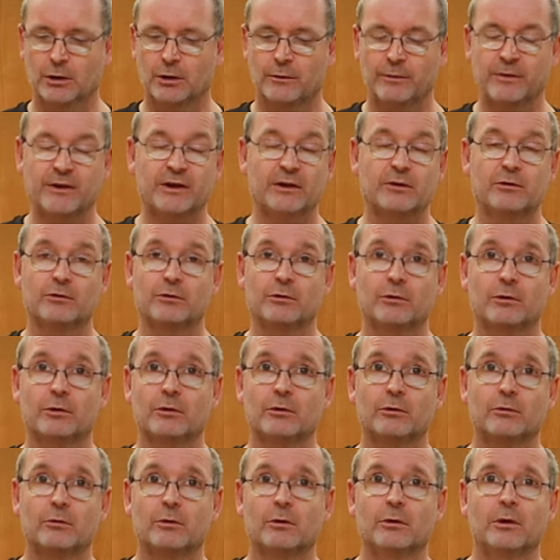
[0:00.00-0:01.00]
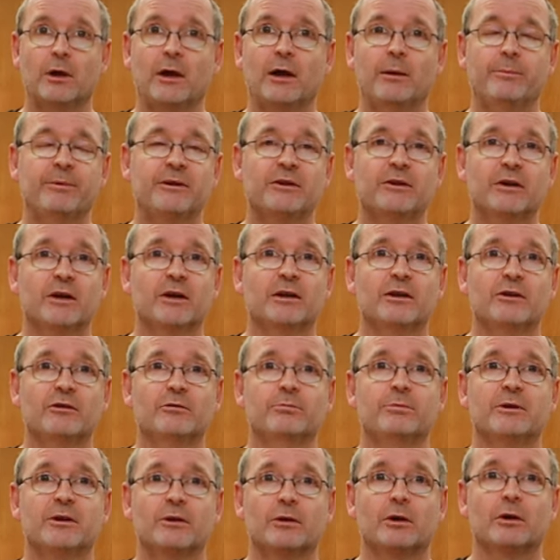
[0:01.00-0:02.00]
then happy days,
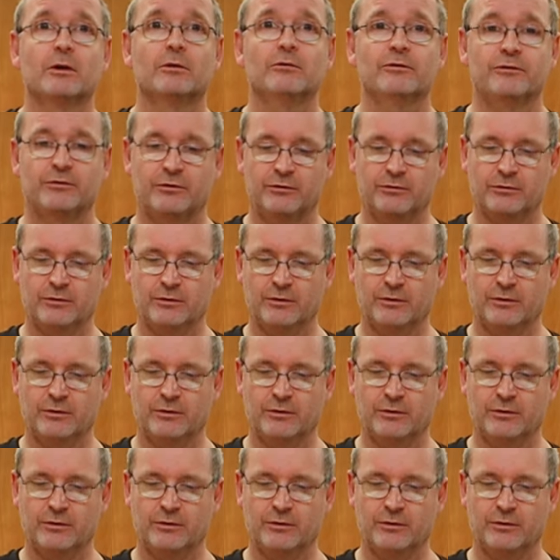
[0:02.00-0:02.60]
because